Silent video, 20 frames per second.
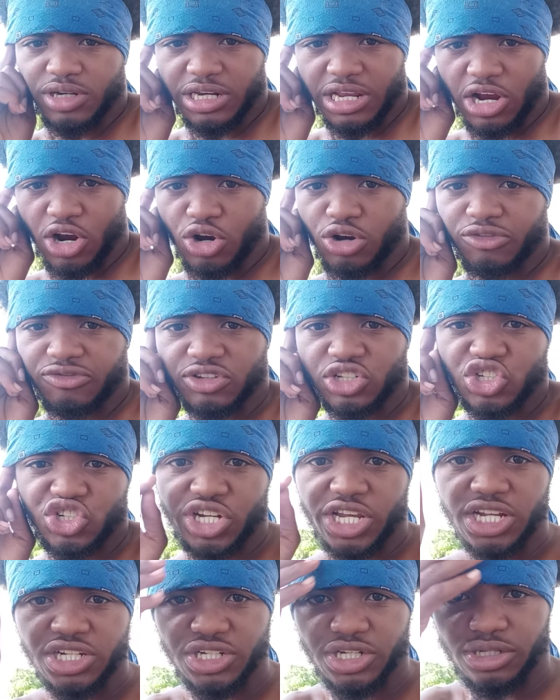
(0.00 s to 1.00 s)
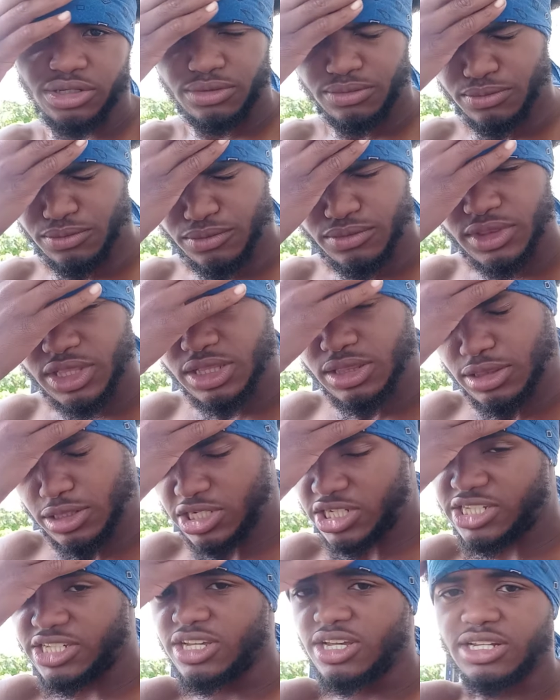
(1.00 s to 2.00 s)
The earth is changing.
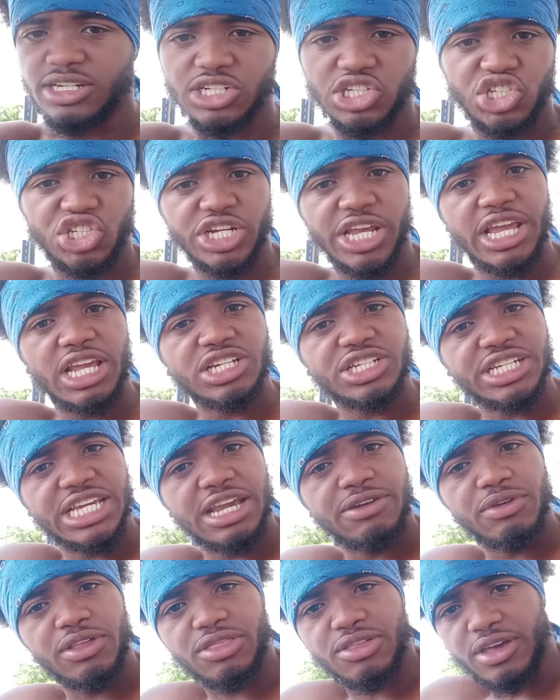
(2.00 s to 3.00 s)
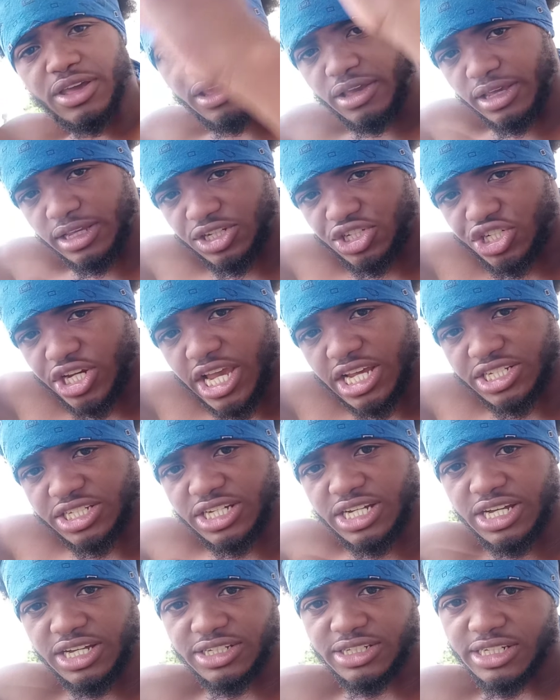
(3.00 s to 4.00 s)
The sun is changing everything. It's
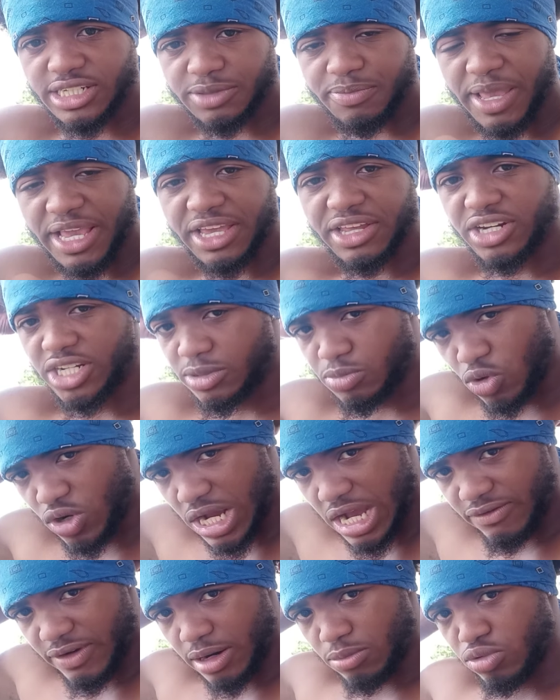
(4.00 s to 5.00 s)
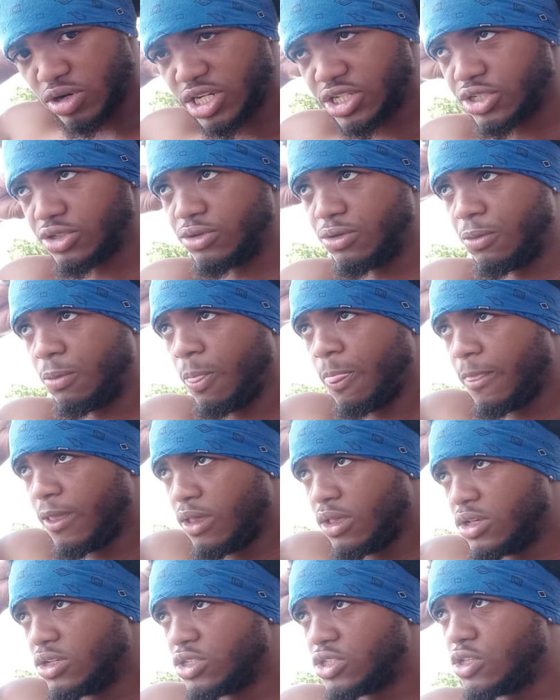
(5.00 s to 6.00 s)
changing us. It's making us more high vibrational.
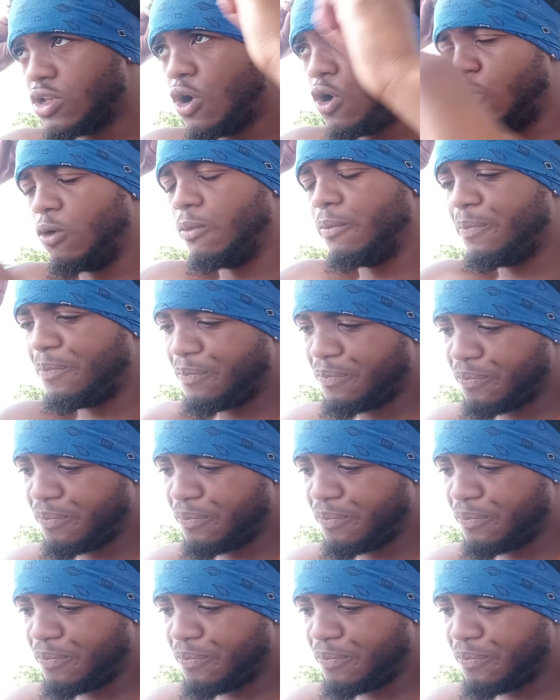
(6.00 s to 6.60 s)
So,